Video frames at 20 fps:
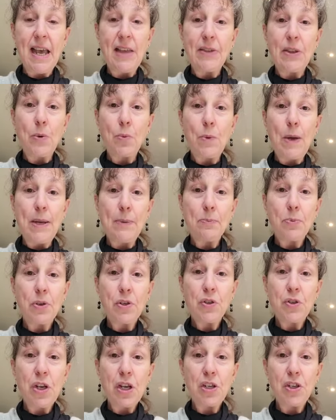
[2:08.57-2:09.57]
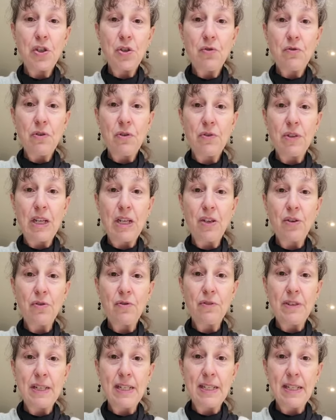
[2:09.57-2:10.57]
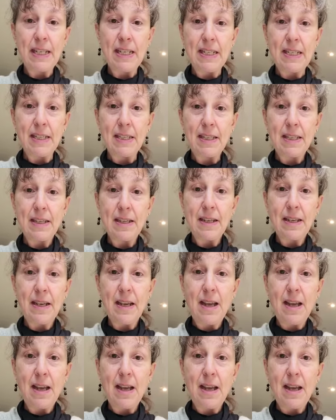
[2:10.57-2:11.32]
that when progesterone increases,